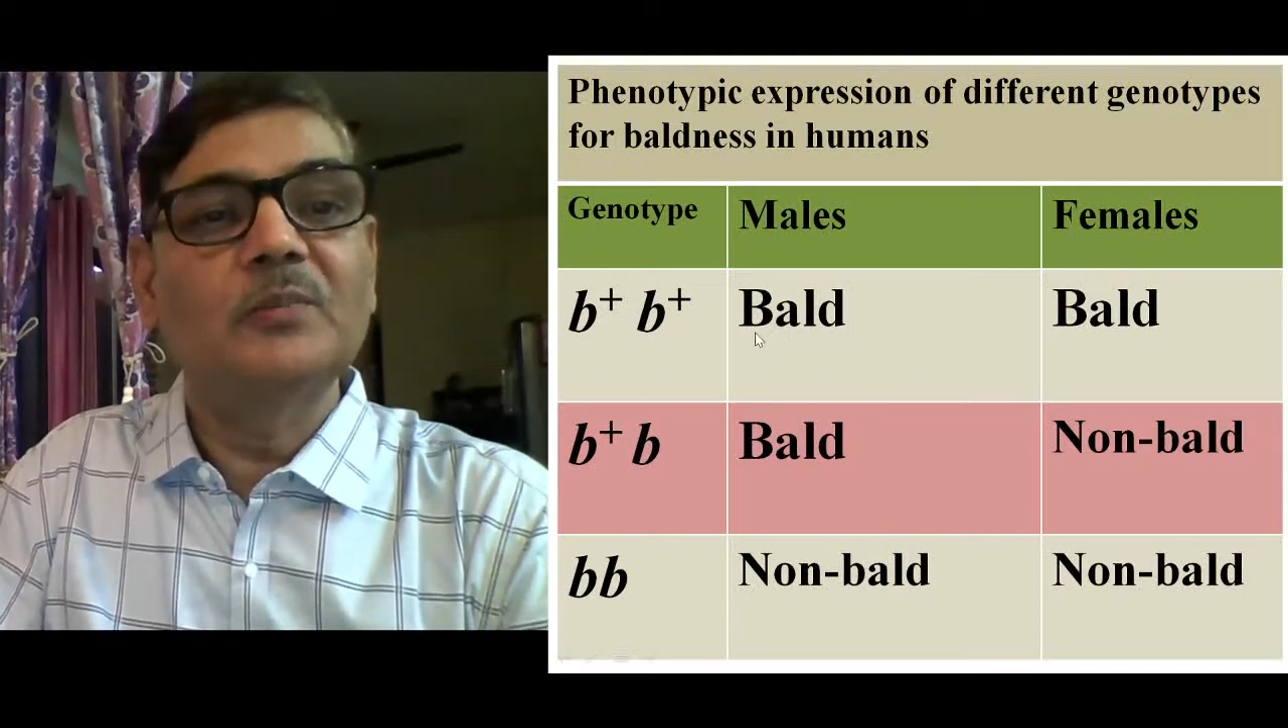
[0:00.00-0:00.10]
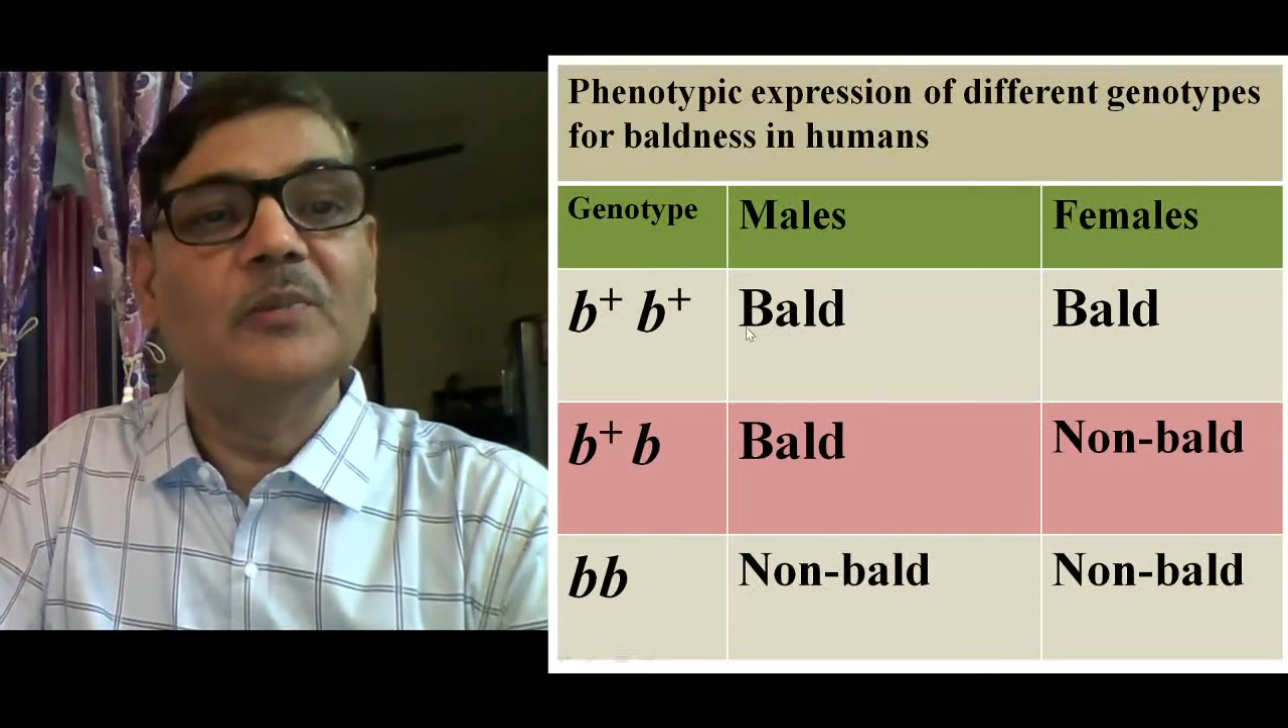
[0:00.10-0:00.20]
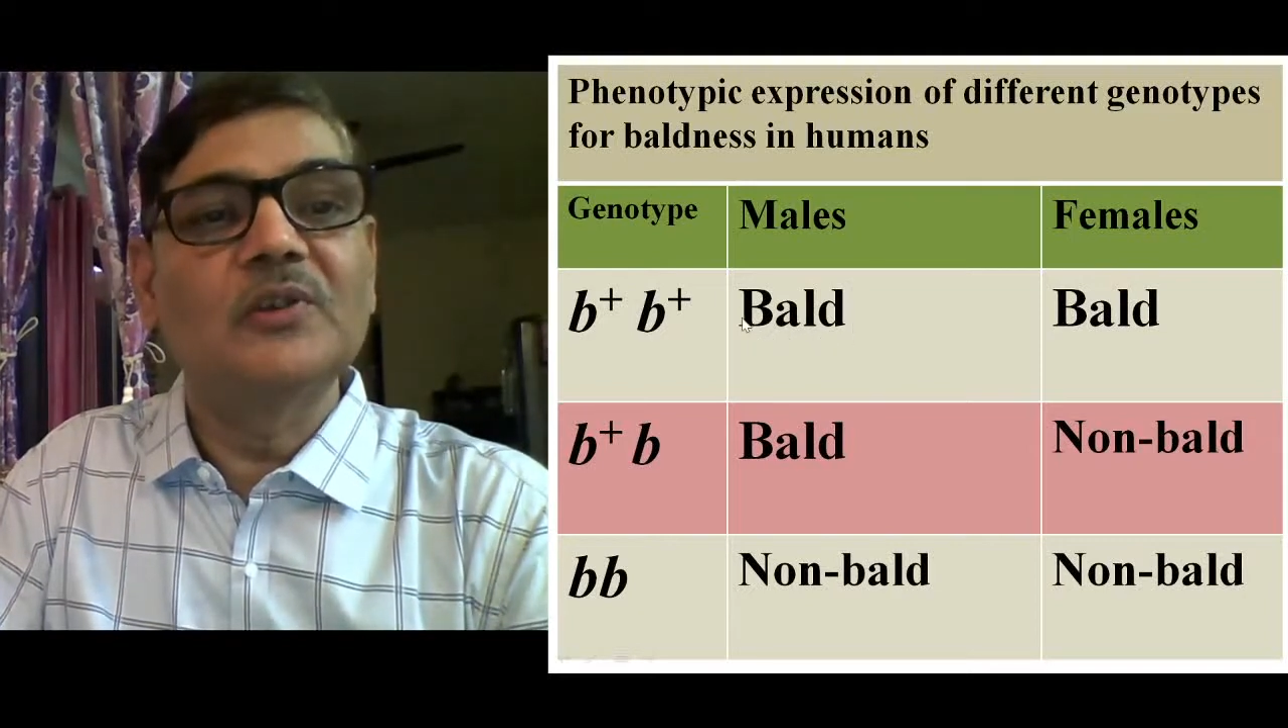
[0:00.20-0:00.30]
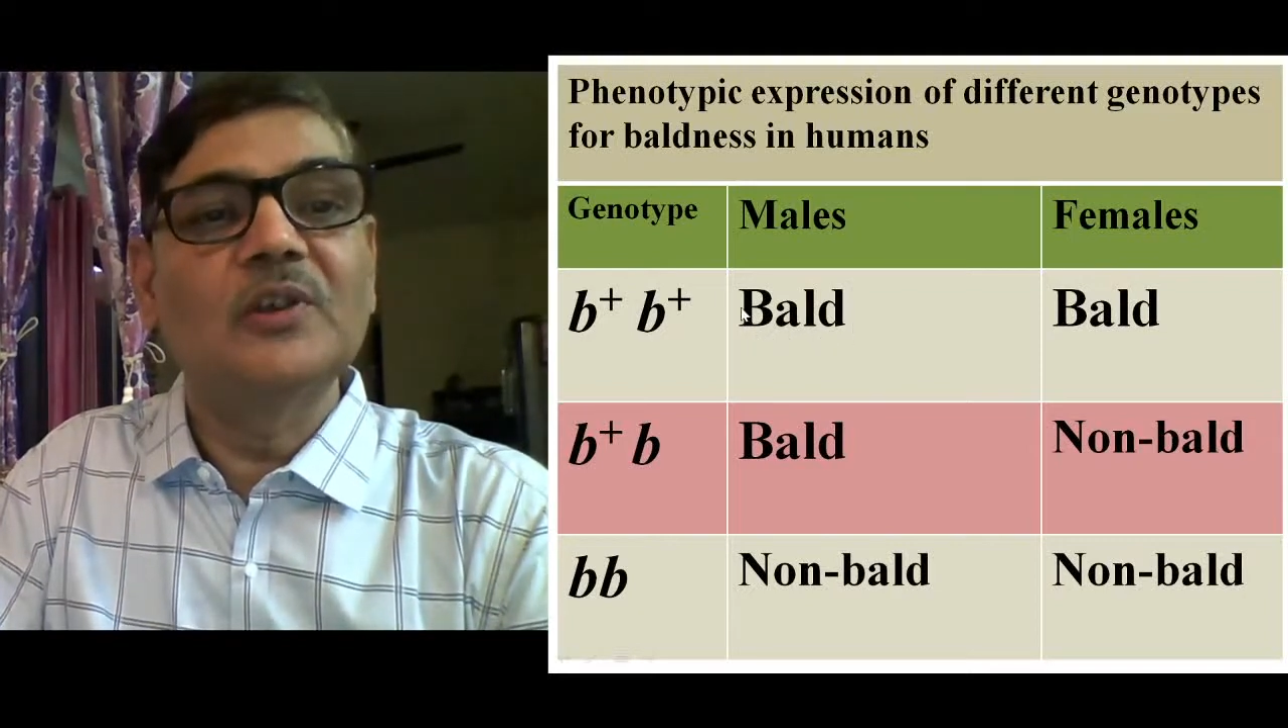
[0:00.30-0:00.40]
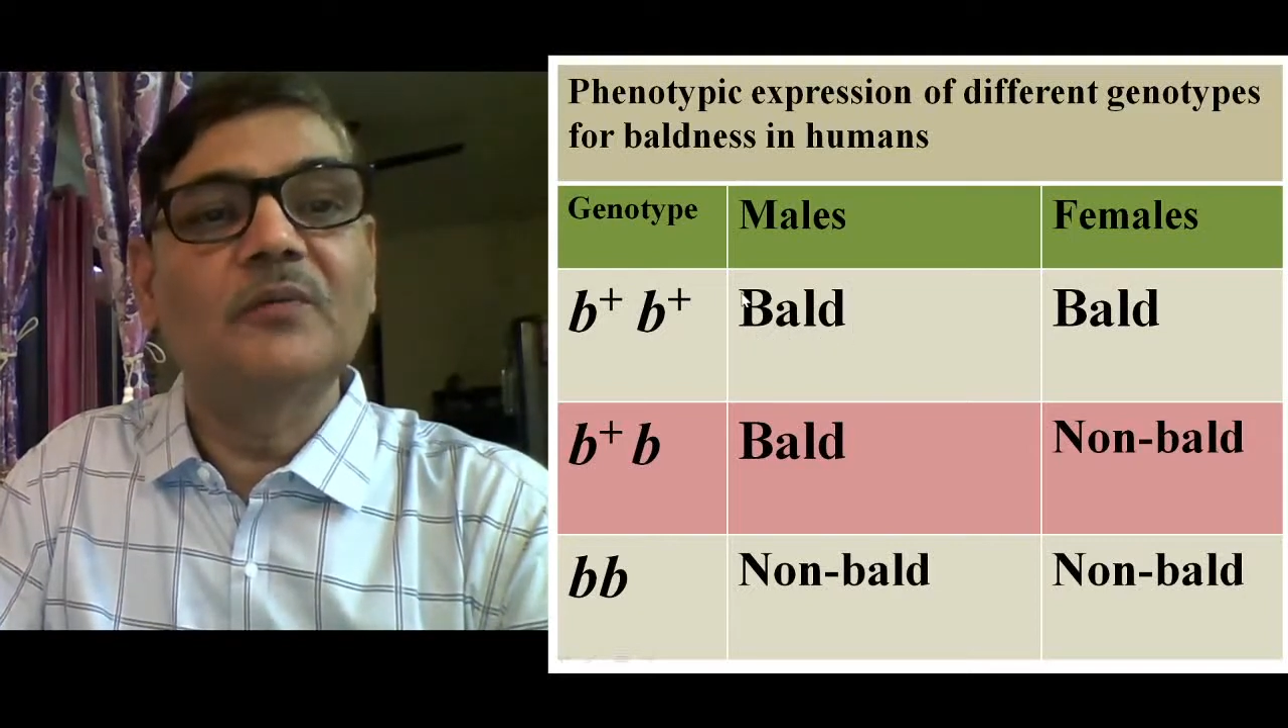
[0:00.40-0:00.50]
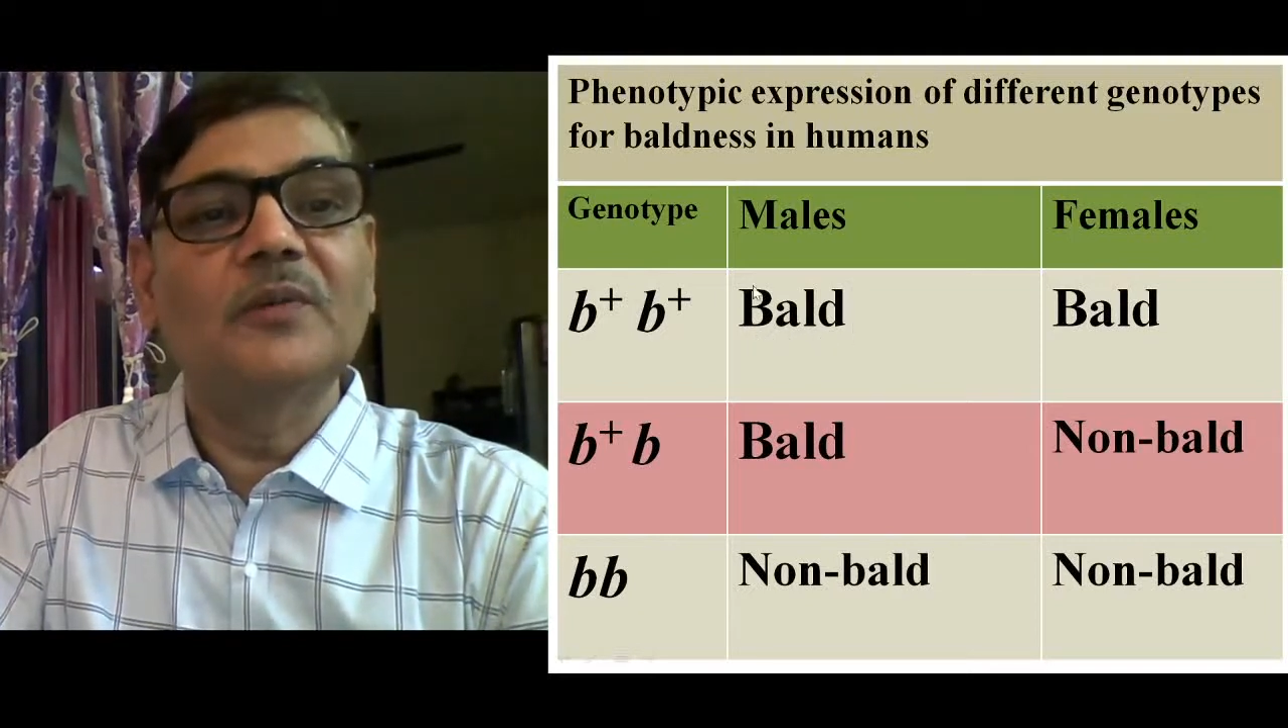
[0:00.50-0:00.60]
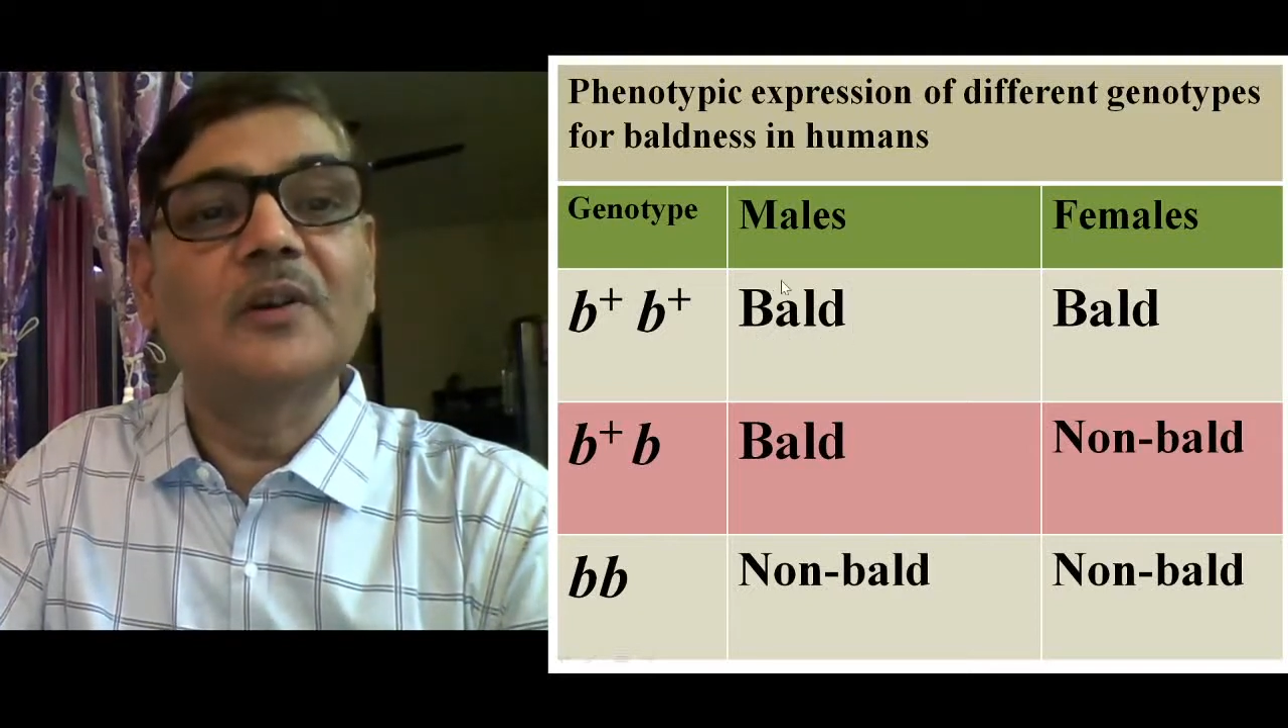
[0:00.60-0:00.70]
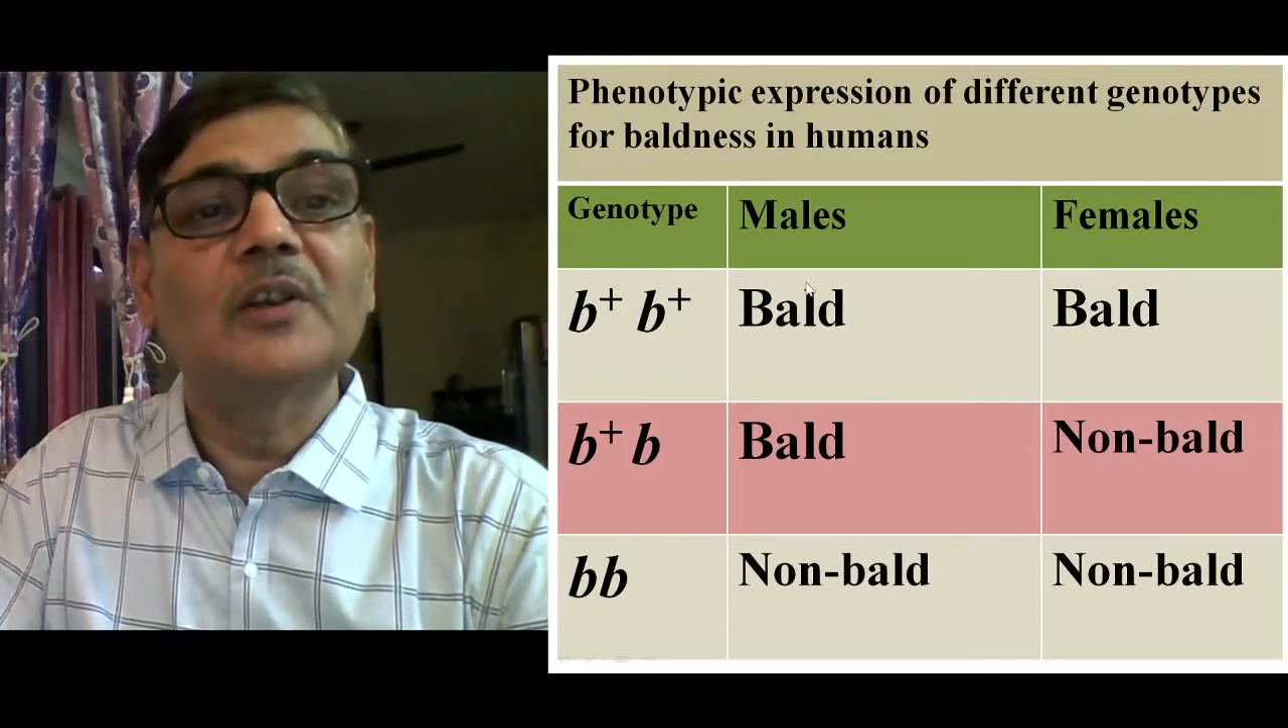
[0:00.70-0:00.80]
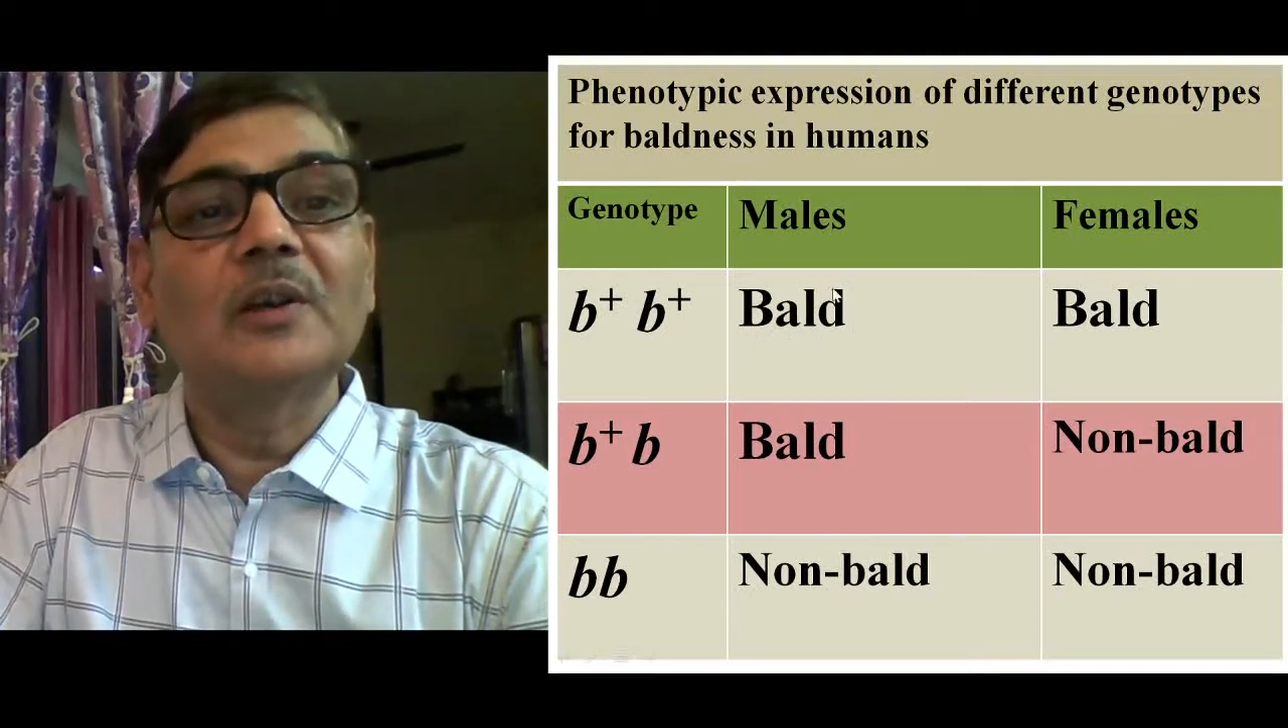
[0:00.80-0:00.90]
means the frontal